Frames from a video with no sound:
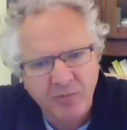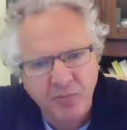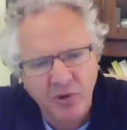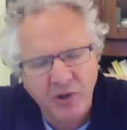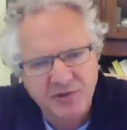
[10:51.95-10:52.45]

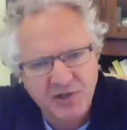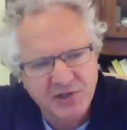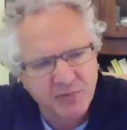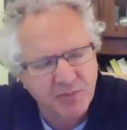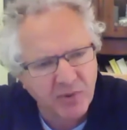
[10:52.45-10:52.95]
putting a
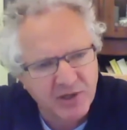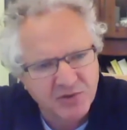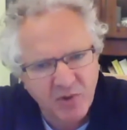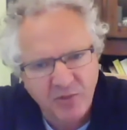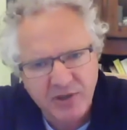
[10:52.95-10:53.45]
system in place
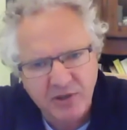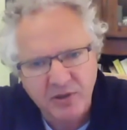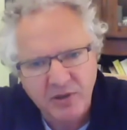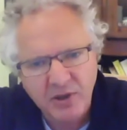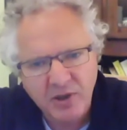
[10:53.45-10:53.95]
where we can
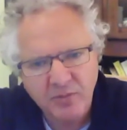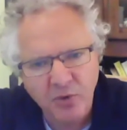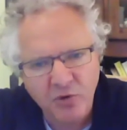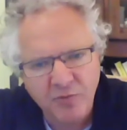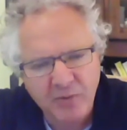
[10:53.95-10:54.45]

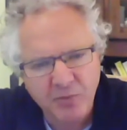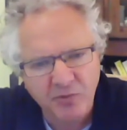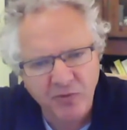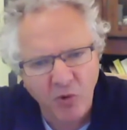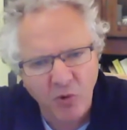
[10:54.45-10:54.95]
move people
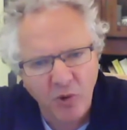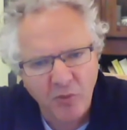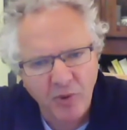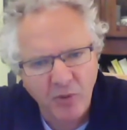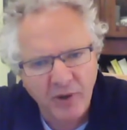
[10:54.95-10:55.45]
forward,
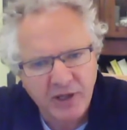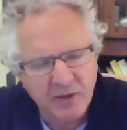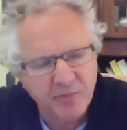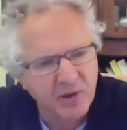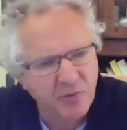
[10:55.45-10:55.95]
but we're
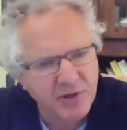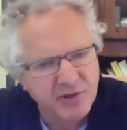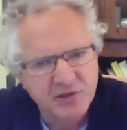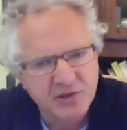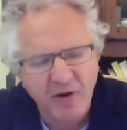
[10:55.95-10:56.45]
keeping the
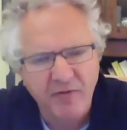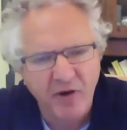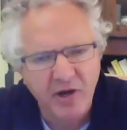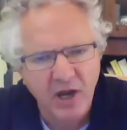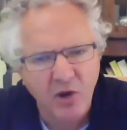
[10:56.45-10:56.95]
risks very,
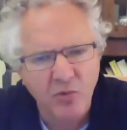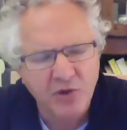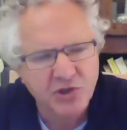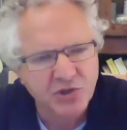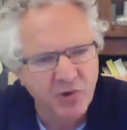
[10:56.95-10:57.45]
very low,
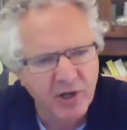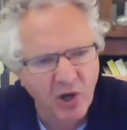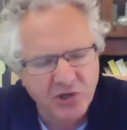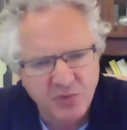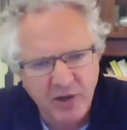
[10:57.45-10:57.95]
which is a really
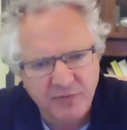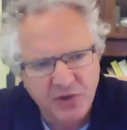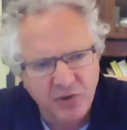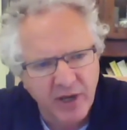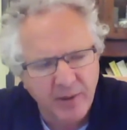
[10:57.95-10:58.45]
nice way of
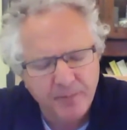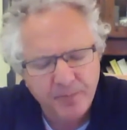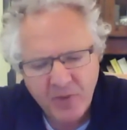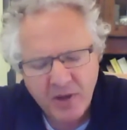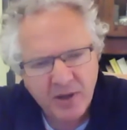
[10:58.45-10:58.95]
doing it.
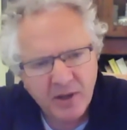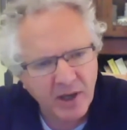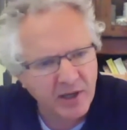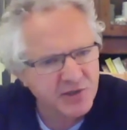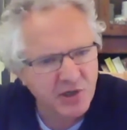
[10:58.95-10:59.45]

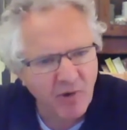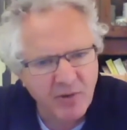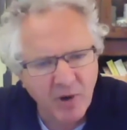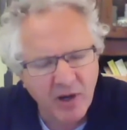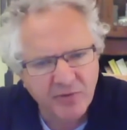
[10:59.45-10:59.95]
And it's a
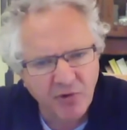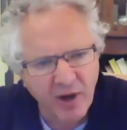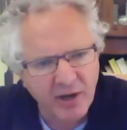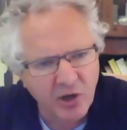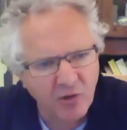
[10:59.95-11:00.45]
great way of
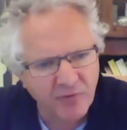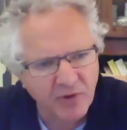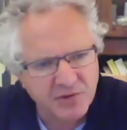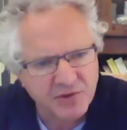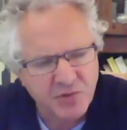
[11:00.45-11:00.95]
creating
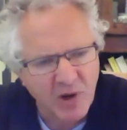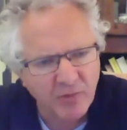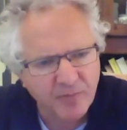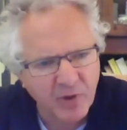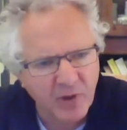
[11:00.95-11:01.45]
confidence as
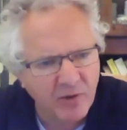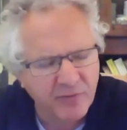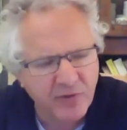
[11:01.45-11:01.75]
well. You know,